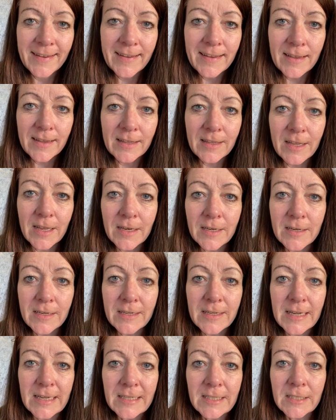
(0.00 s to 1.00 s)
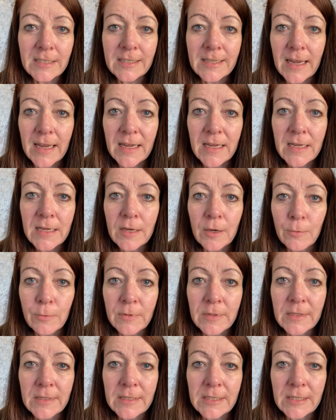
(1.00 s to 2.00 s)
And then yesterday, I
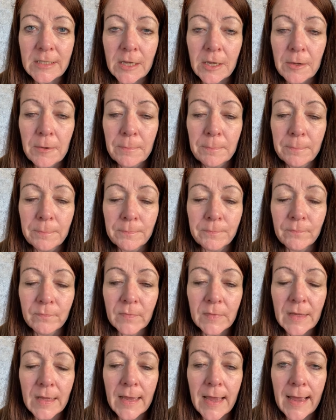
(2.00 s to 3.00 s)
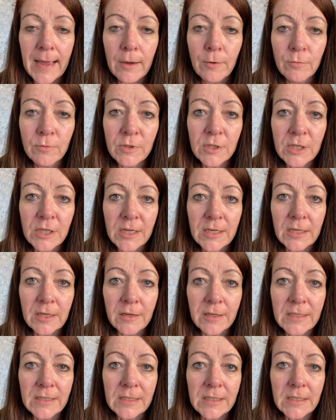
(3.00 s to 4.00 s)
was out, and
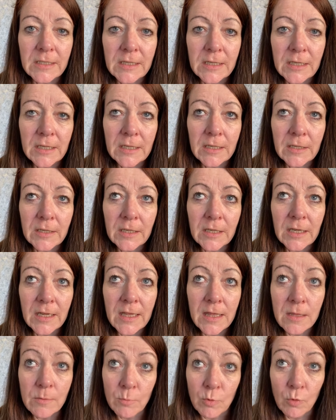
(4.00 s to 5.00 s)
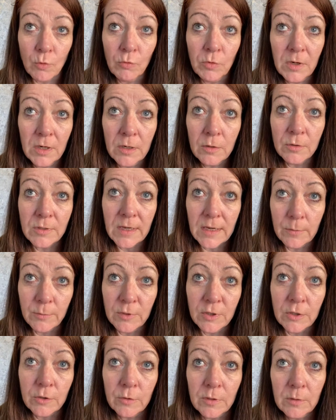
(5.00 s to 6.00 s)
I did it in the morning. I was able
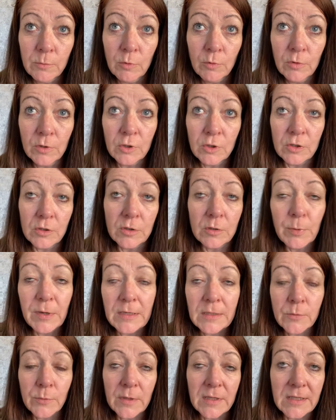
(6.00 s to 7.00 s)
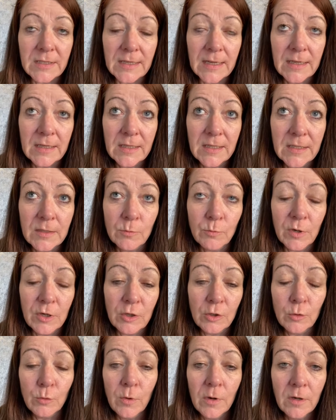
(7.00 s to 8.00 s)
to do it in the morning, because it depends where the sun is and where
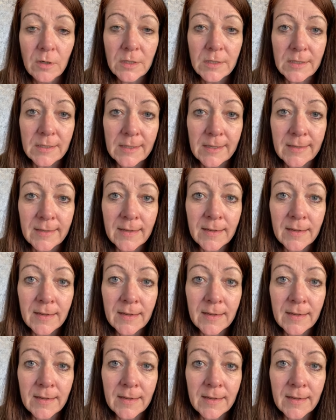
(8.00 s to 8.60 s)
you are, doesn't it?